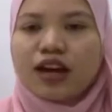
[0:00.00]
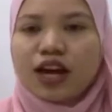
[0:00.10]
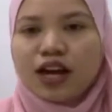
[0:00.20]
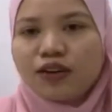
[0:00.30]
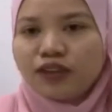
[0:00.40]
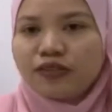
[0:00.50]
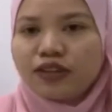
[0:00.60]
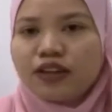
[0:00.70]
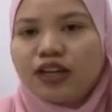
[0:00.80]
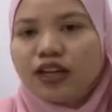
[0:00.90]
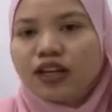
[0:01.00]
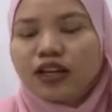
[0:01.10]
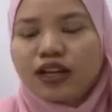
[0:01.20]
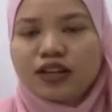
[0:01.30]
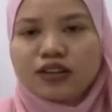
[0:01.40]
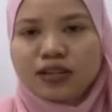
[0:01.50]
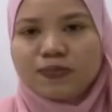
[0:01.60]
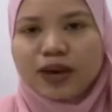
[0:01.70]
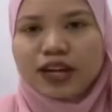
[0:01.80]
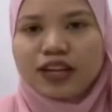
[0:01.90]
However, it increased
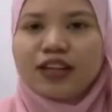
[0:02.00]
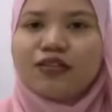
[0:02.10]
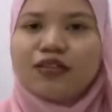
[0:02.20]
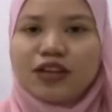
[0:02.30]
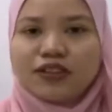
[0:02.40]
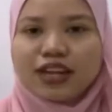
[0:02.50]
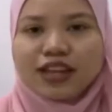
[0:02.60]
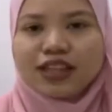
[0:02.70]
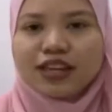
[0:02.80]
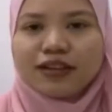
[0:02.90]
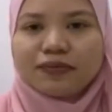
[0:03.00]
back in 2019.